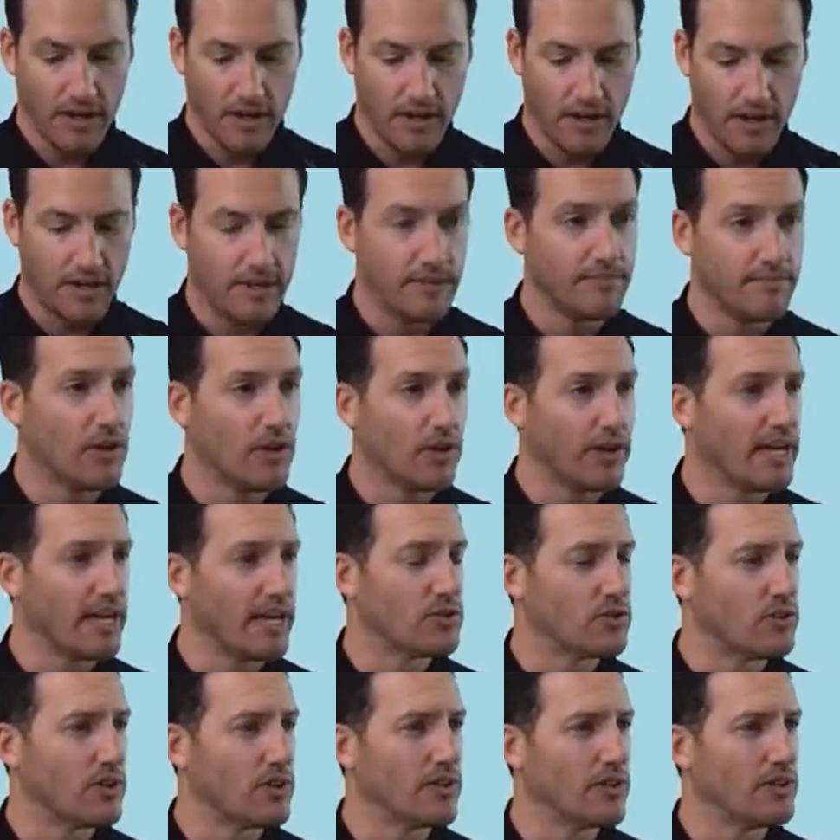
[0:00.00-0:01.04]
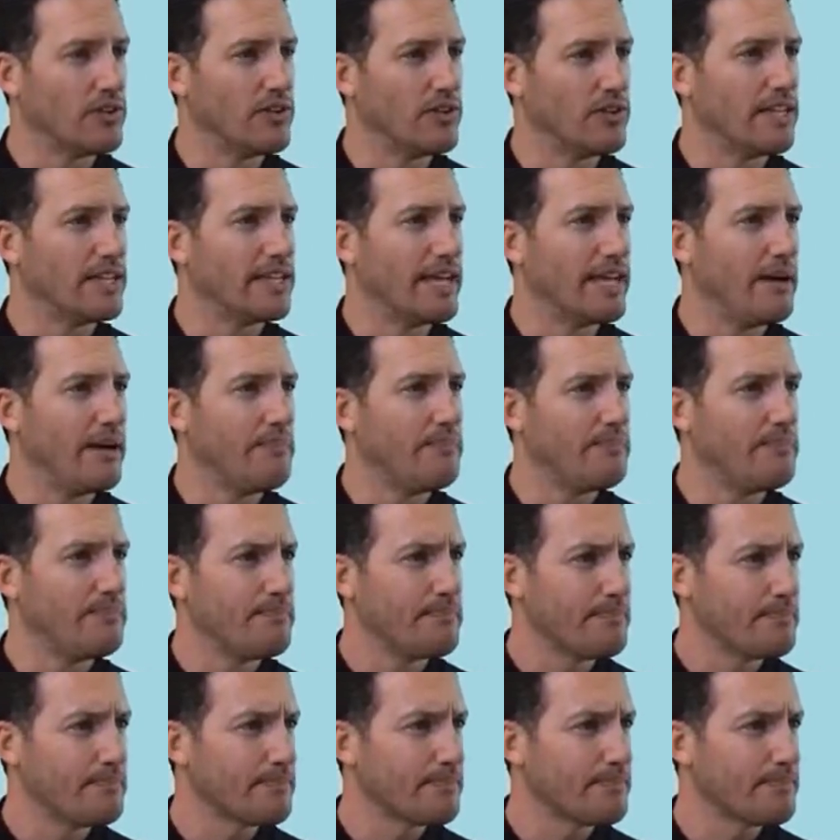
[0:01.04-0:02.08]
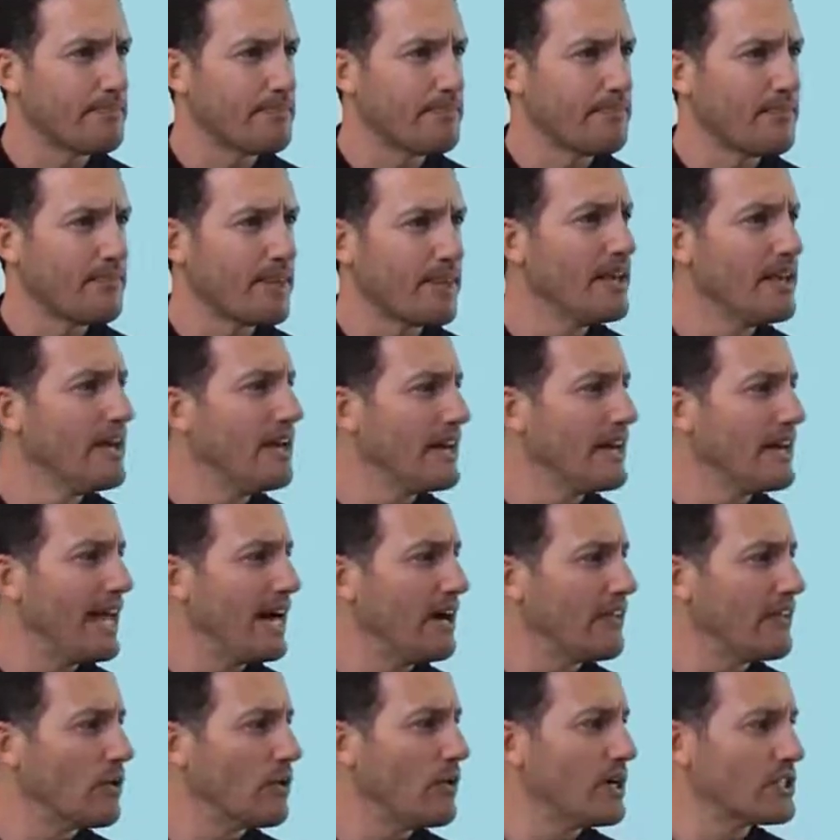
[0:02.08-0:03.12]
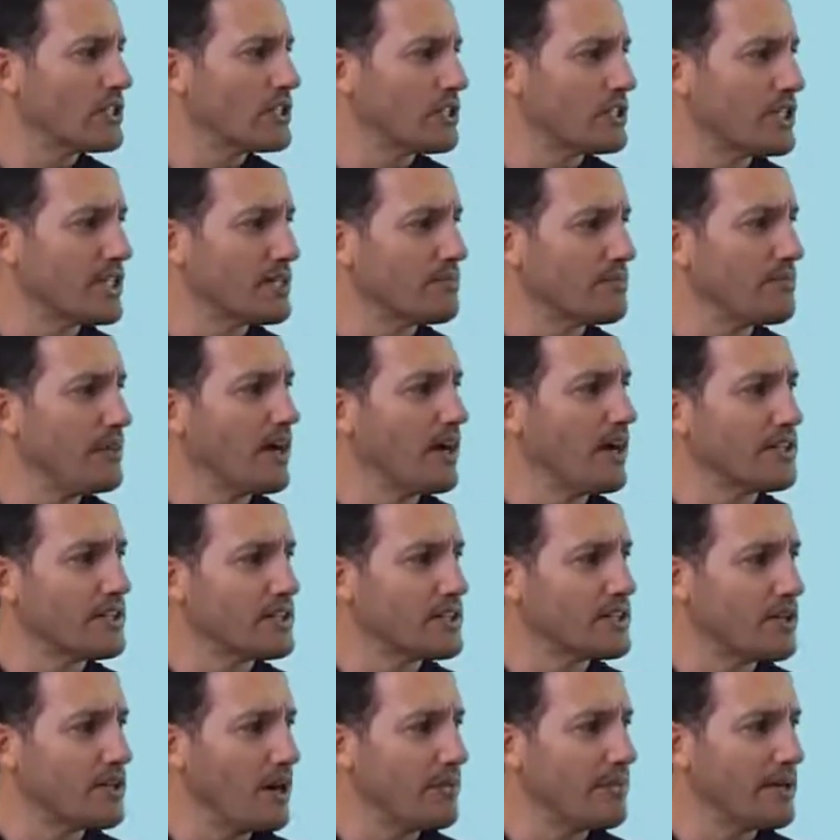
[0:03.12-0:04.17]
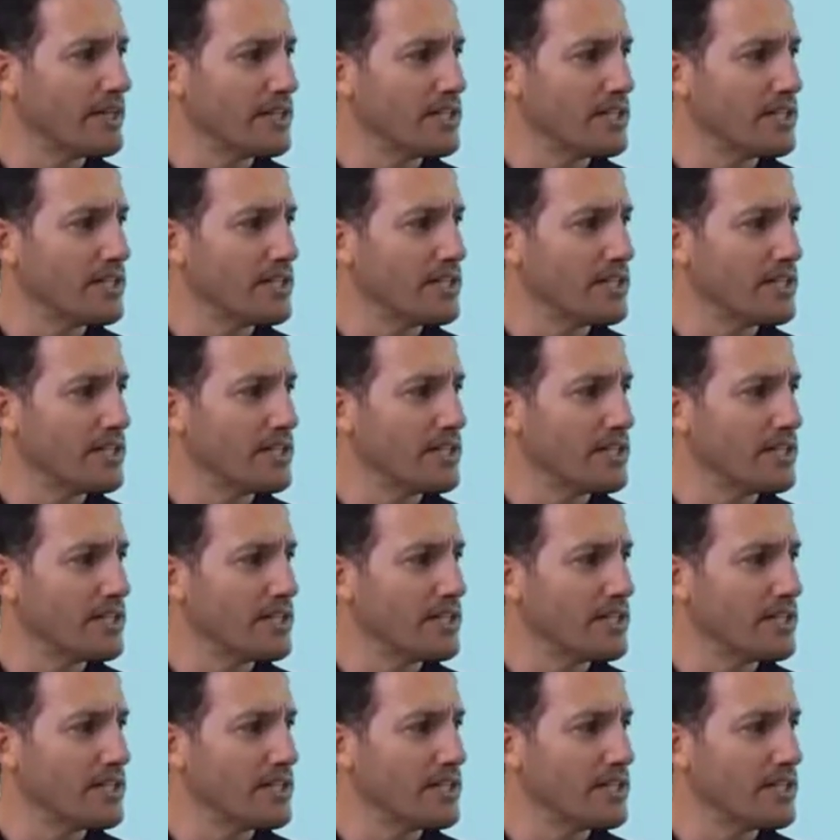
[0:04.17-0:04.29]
Okay, so I'm going to delete that. Now the question says plot the stopping